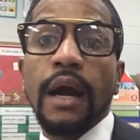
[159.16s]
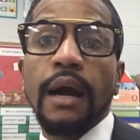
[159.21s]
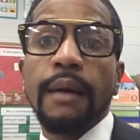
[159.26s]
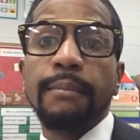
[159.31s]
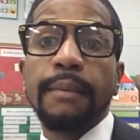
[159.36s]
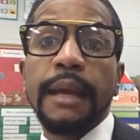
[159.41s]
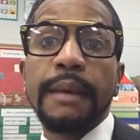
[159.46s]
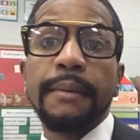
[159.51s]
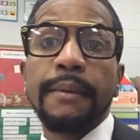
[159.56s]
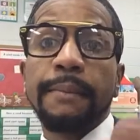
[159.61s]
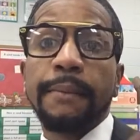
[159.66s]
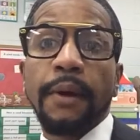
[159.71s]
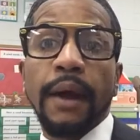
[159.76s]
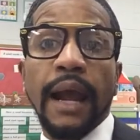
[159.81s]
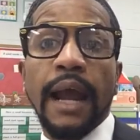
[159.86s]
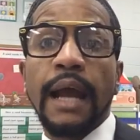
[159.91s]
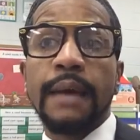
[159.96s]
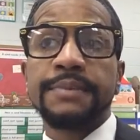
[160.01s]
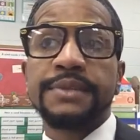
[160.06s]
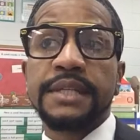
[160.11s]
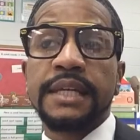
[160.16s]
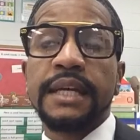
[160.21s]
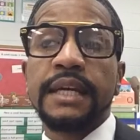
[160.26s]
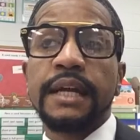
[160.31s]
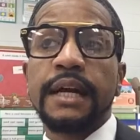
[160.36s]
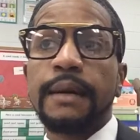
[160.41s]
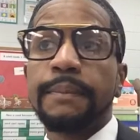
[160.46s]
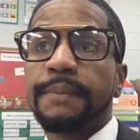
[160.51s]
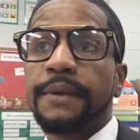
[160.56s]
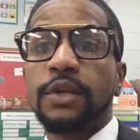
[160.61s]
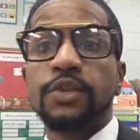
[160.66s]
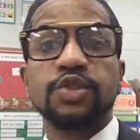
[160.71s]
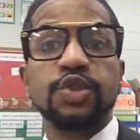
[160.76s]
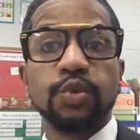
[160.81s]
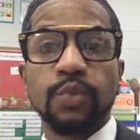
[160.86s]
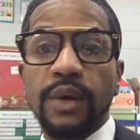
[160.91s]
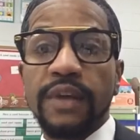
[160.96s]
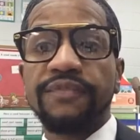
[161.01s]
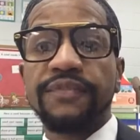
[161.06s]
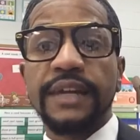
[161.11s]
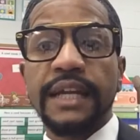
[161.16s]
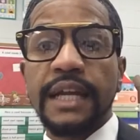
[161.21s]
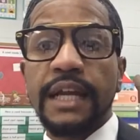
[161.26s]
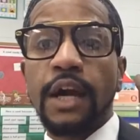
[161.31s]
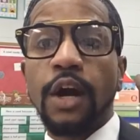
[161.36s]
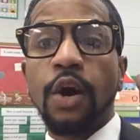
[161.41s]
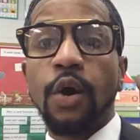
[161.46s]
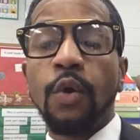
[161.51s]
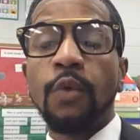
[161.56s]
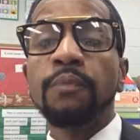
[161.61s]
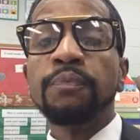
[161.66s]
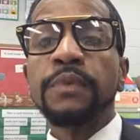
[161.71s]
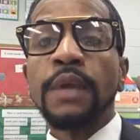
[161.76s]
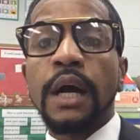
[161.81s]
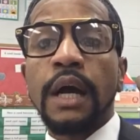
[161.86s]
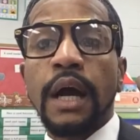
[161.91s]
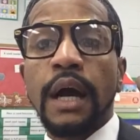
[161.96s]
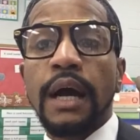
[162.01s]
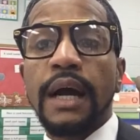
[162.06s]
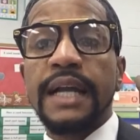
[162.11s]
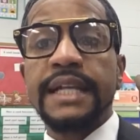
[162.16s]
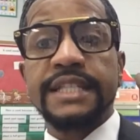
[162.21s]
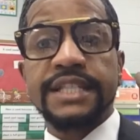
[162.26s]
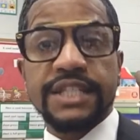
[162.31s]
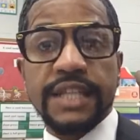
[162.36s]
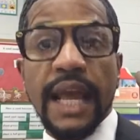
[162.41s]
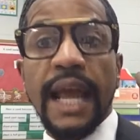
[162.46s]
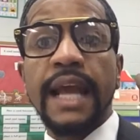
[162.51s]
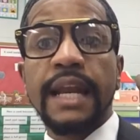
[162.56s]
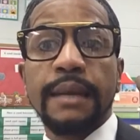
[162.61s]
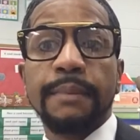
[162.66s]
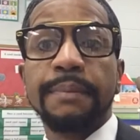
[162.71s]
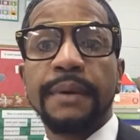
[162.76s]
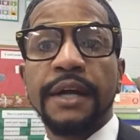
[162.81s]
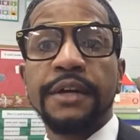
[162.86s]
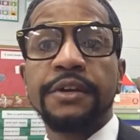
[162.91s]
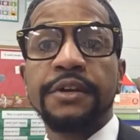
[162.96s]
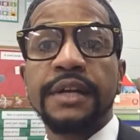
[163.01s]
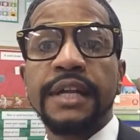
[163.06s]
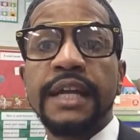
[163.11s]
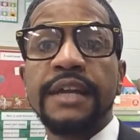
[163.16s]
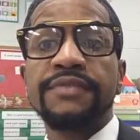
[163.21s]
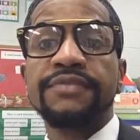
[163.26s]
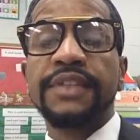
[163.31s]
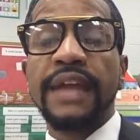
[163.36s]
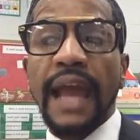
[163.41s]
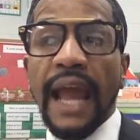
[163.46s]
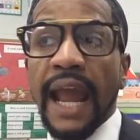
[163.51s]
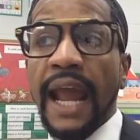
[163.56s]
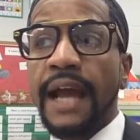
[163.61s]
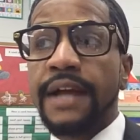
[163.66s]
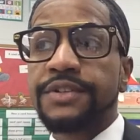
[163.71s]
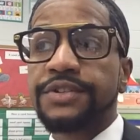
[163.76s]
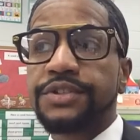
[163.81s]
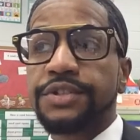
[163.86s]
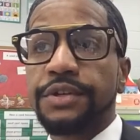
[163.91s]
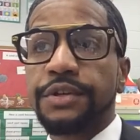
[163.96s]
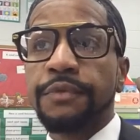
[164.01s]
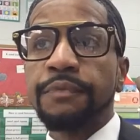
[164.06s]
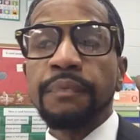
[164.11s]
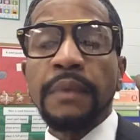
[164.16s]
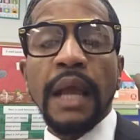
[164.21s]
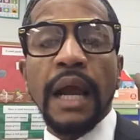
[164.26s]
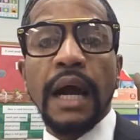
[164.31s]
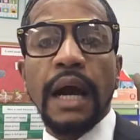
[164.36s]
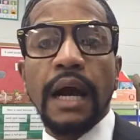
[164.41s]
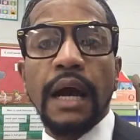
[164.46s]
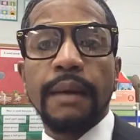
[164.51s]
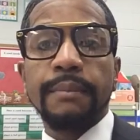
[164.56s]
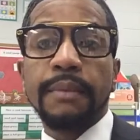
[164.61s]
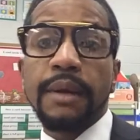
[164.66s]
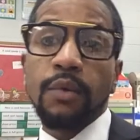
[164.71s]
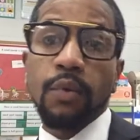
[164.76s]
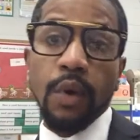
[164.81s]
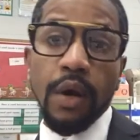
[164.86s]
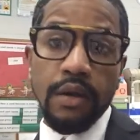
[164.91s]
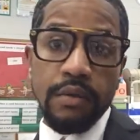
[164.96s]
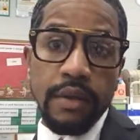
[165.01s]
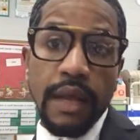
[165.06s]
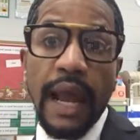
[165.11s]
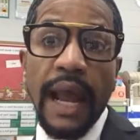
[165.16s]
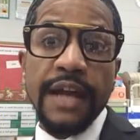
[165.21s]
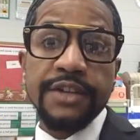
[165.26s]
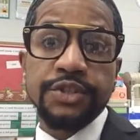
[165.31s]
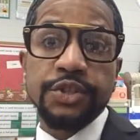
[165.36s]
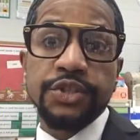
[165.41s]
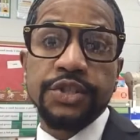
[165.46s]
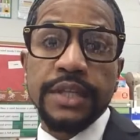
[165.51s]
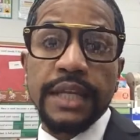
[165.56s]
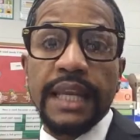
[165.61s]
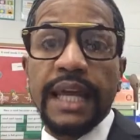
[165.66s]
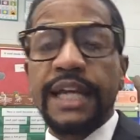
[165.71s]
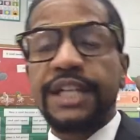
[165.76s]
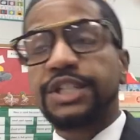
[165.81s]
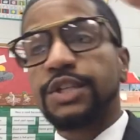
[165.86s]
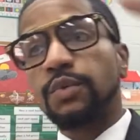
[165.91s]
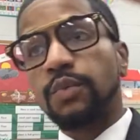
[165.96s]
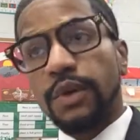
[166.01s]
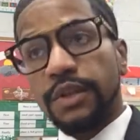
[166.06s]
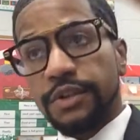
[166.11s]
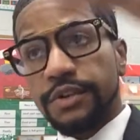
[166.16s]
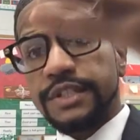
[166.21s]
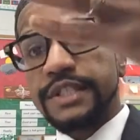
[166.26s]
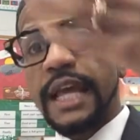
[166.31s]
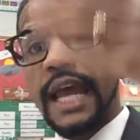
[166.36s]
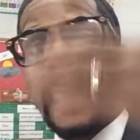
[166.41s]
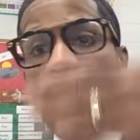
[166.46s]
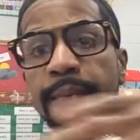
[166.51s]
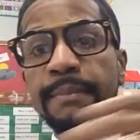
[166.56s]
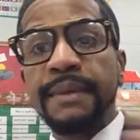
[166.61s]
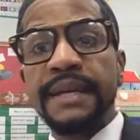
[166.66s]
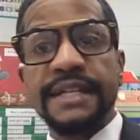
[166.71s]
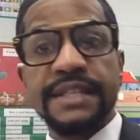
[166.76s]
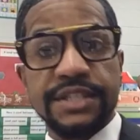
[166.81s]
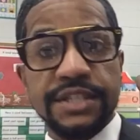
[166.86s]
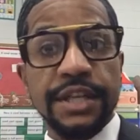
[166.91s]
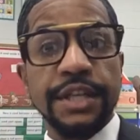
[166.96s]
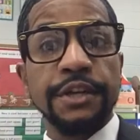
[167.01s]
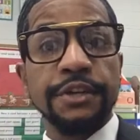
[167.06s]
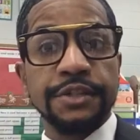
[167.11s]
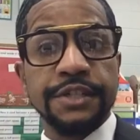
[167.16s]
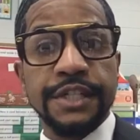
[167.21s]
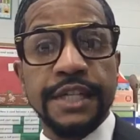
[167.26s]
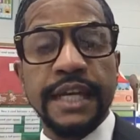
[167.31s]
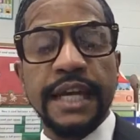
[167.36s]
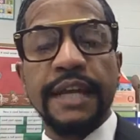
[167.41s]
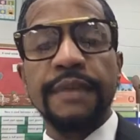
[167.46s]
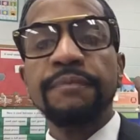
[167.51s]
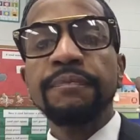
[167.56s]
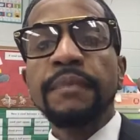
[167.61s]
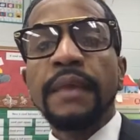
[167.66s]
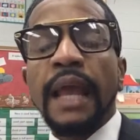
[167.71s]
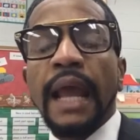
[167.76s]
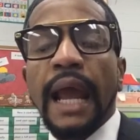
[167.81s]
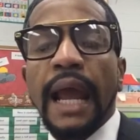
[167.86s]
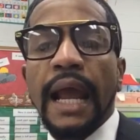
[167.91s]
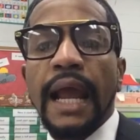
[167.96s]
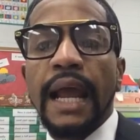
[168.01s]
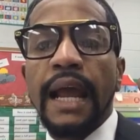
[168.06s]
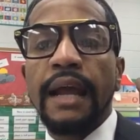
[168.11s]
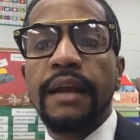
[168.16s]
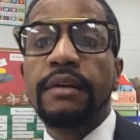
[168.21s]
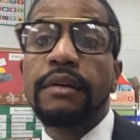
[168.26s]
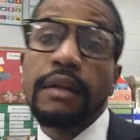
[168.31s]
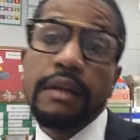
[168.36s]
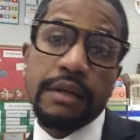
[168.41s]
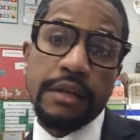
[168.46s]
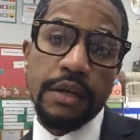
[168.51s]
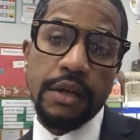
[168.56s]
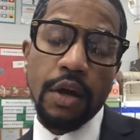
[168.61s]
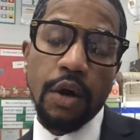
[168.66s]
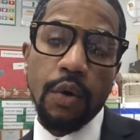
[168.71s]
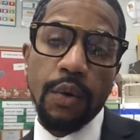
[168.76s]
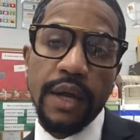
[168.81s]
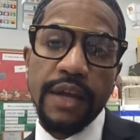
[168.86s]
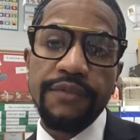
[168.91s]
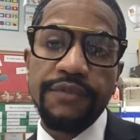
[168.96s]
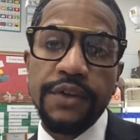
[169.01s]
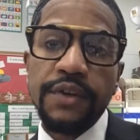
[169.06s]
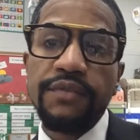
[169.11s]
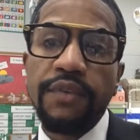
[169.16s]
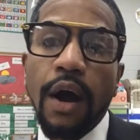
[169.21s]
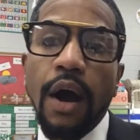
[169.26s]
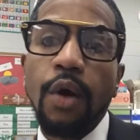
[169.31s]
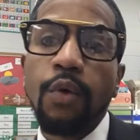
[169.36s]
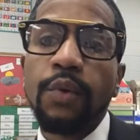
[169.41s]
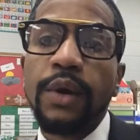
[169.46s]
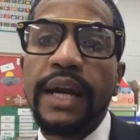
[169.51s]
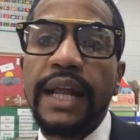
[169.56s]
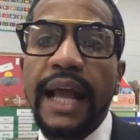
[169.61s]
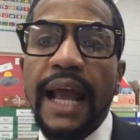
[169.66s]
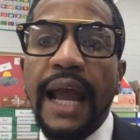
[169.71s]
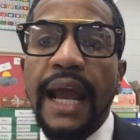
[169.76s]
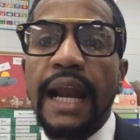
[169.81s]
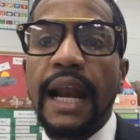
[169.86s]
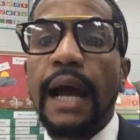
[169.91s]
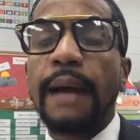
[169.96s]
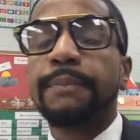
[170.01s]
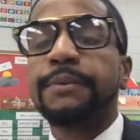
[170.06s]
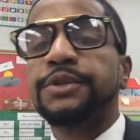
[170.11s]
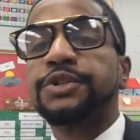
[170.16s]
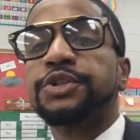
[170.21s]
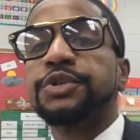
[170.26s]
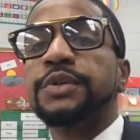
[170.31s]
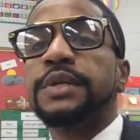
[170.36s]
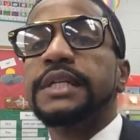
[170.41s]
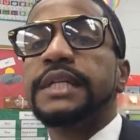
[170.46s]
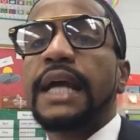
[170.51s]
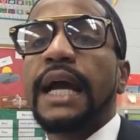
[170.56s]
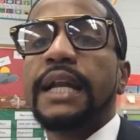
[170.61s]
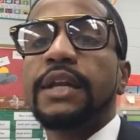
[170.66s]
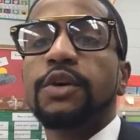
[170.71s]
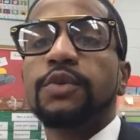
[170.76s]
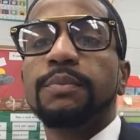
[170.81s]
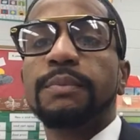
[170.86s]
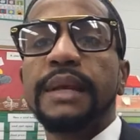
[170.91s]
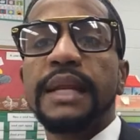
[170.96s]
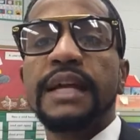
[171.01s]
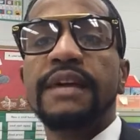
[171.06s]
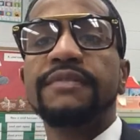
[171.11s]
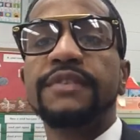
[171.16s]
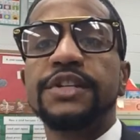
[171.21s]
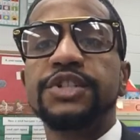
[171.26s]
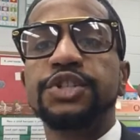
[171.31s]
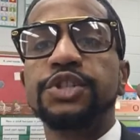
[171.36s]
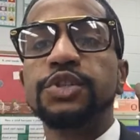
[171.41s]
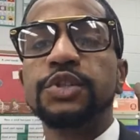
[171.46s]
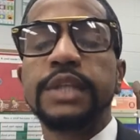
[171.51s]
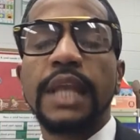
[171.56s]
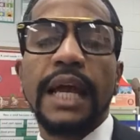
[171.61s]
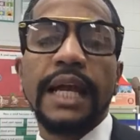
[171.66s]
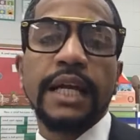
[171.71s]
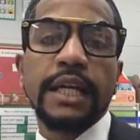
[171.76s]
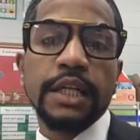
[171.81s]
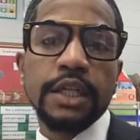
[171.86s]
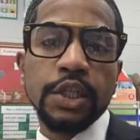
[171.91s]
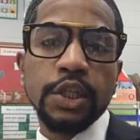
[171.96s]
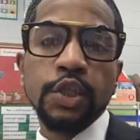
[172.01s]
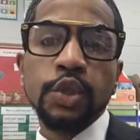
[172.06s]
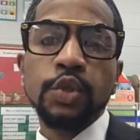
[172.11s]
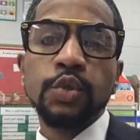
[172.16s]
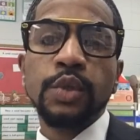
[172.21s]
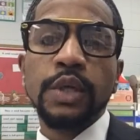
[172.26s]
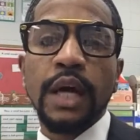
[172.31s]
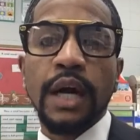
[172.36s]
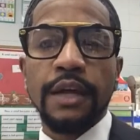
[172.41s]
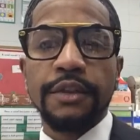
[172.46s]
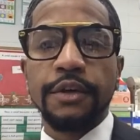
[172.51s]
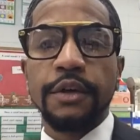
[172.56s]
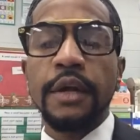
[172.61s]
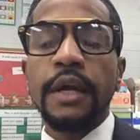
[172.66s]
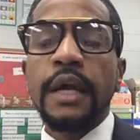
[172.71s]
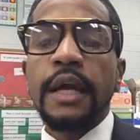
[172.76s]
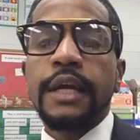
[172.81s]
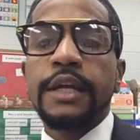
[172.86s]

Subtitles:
maybe perhaps get up and swiftly go and stand up underneath the answer selection, whether it's A, B, C, or D. And, you know, if you've already had opportunity, I know many of us use like Kahoot and other,